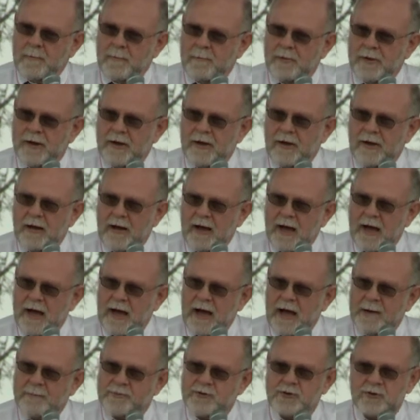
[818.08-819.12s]
but
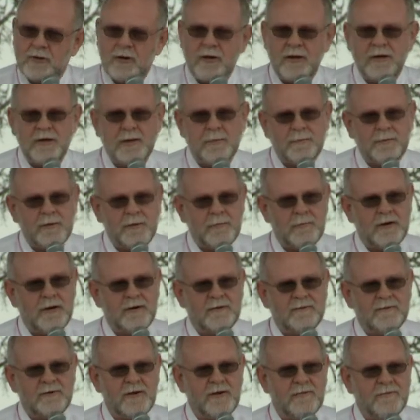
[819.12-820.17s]
I'm trying to put
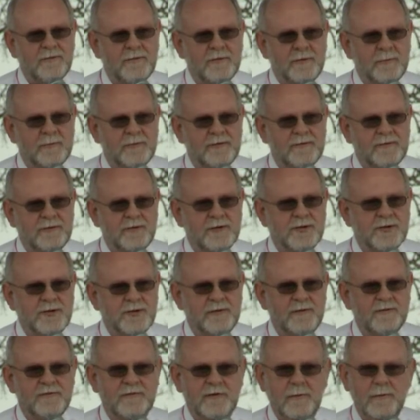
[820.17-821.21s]
myself in the position
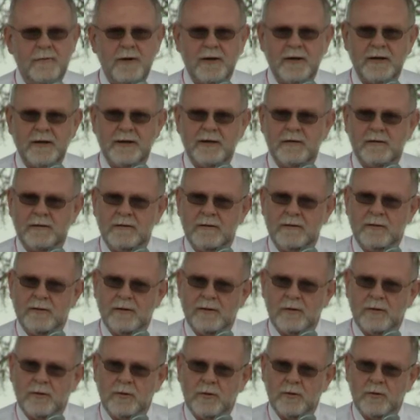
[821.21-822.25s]
of somebody
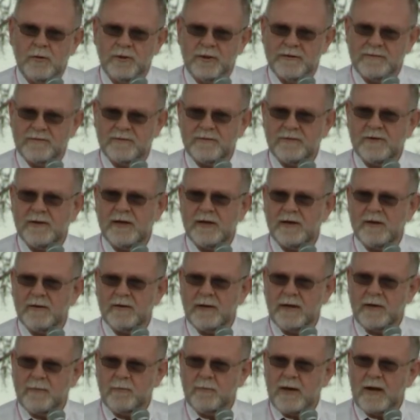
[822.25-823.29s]
who lives there
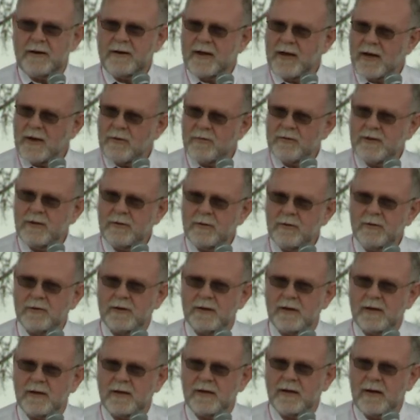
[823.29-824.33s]
and how they look
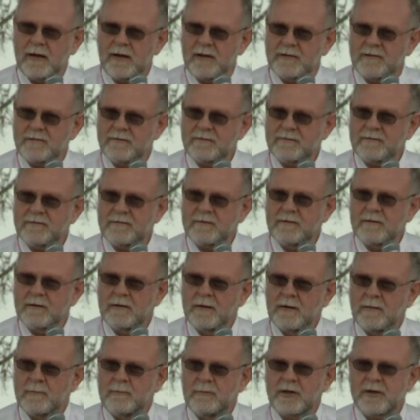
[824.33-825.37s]
at guns.
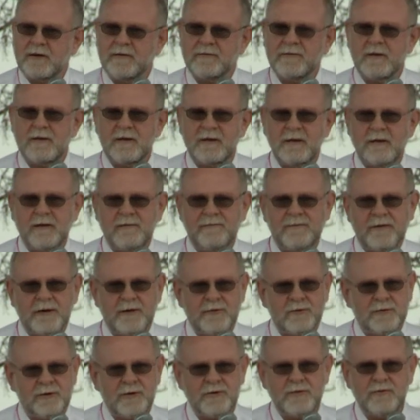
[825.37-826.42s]
Because if I
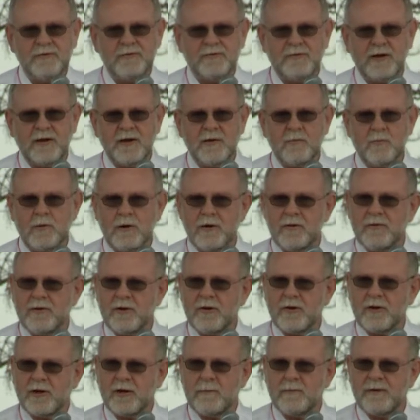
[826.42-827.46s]
don't understand where
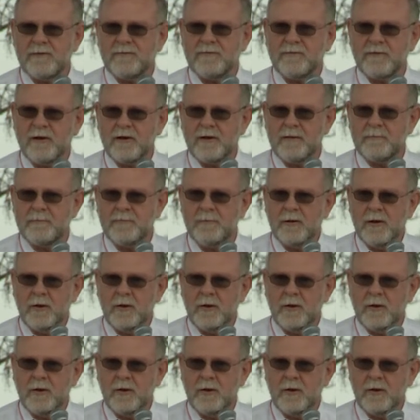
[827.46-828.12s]
they're coming from,